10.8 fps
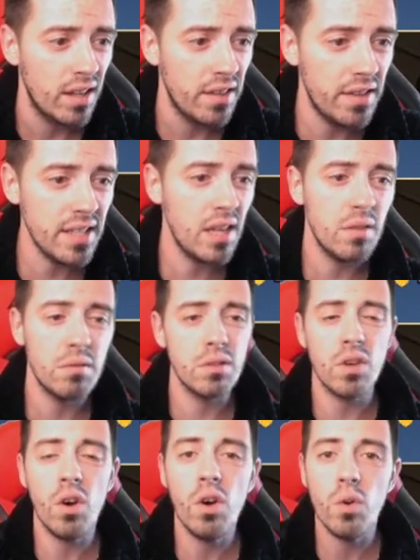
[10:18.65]
These heroes
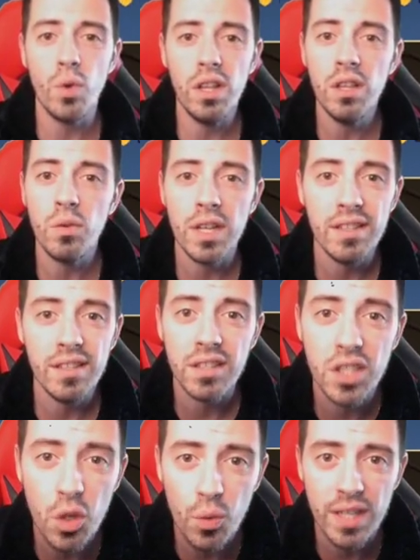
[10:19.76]
are really, really
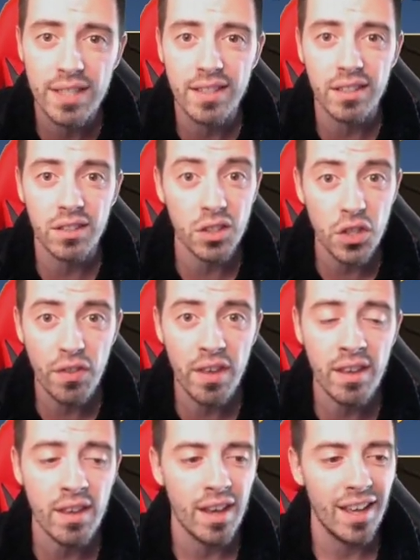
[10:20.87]
interesting, don't you
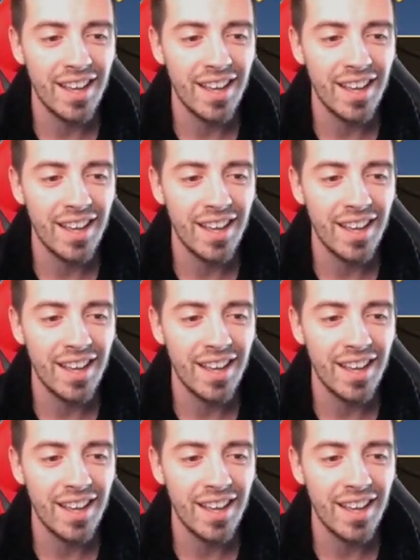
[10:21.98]
think?